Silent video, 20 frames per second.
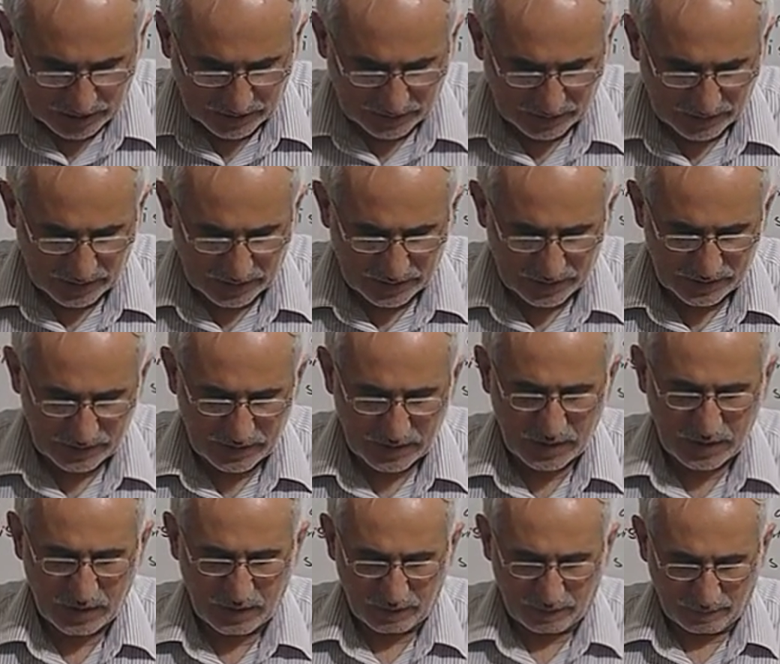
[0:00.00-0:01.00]
are on
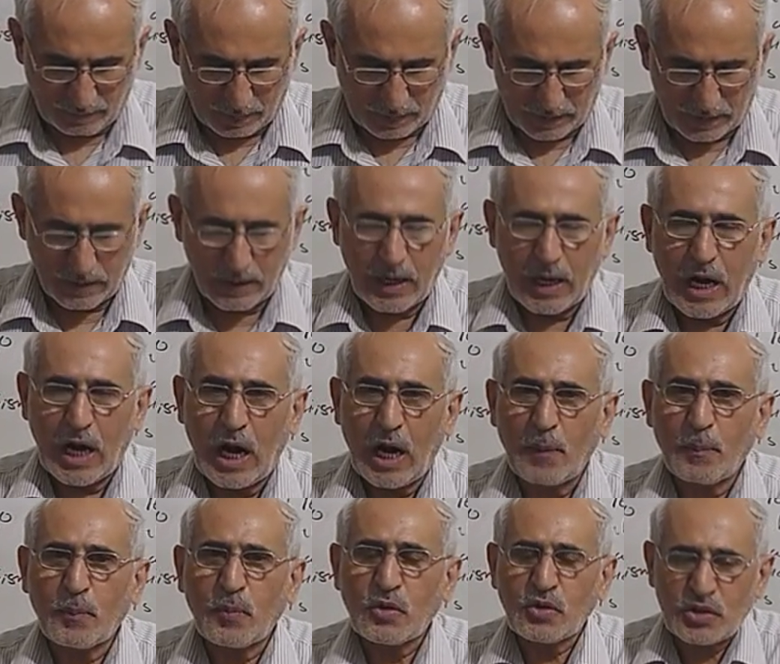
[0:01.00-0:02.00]

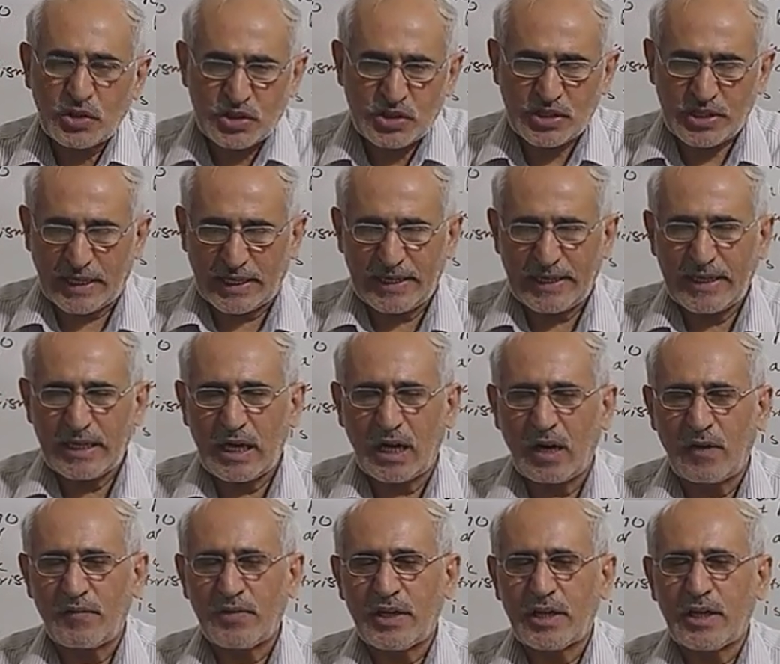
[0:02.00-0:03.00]
opposite side
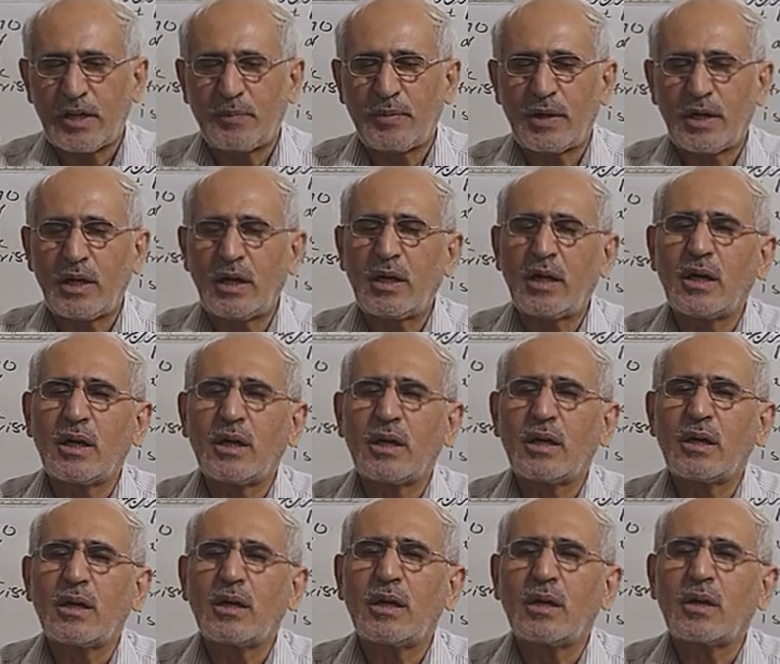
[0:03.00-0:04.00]
of the double
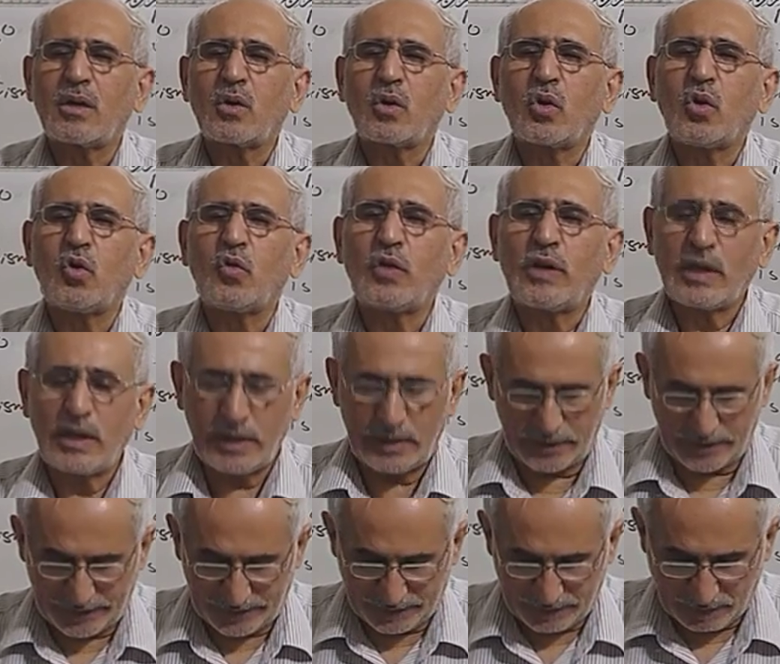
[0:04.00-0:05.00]

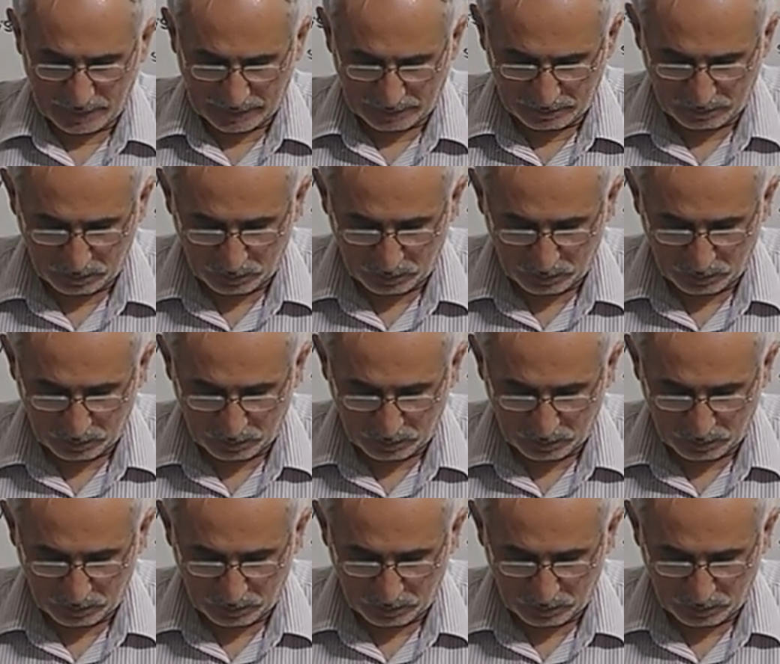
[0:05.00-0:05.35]
covalent